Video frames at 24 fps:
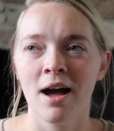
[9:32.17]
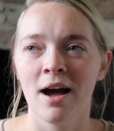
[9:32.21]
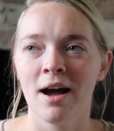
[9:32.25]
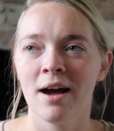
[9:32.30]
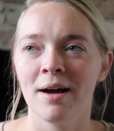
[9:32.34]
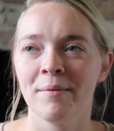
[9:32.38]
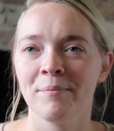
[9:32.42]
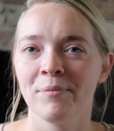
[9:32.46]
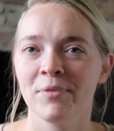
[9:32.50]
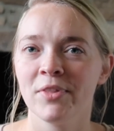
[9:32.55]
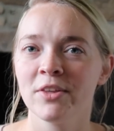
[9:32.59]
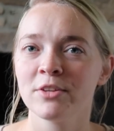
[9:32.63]

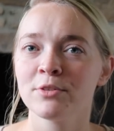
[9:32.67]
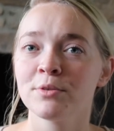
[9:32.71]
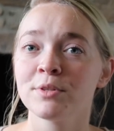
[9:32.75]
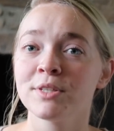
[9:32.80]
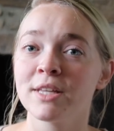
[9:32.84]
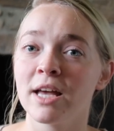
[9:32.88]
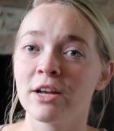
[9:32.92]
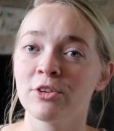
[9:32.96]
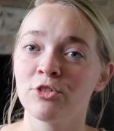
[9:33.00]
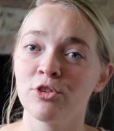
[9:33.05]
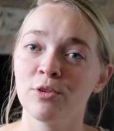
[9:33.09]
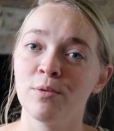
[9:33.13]
Um, this was
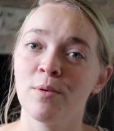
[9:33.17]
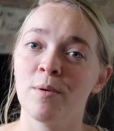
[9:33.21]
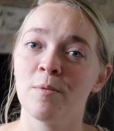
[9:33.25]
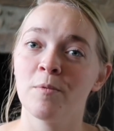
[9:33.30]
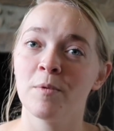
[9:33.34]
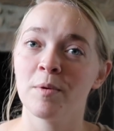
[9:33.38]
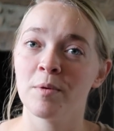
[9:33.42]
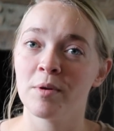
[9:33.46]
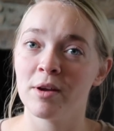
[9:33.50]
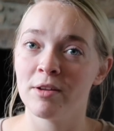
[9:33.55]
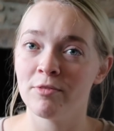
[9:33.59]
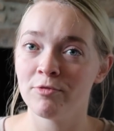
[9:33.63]
actually when
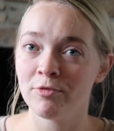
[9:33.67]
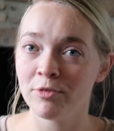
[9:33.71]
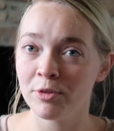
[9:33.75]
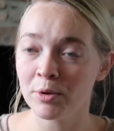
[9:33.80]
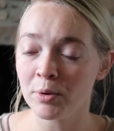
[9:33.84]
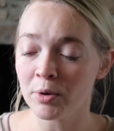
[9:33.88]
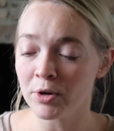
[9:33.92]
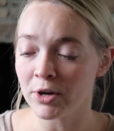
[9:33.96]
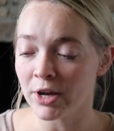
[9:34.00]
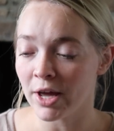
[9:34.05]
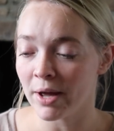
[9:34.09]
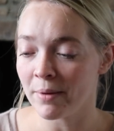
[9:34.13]
we were in
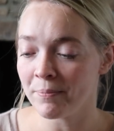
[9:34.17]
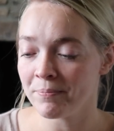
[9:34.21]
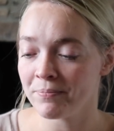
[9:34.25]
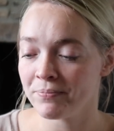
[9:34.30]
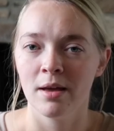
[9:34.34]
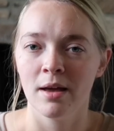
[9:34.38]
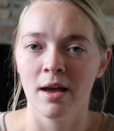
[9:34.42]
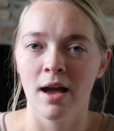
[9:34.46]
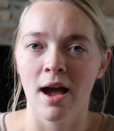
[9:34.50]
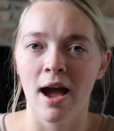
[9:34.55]
Florida.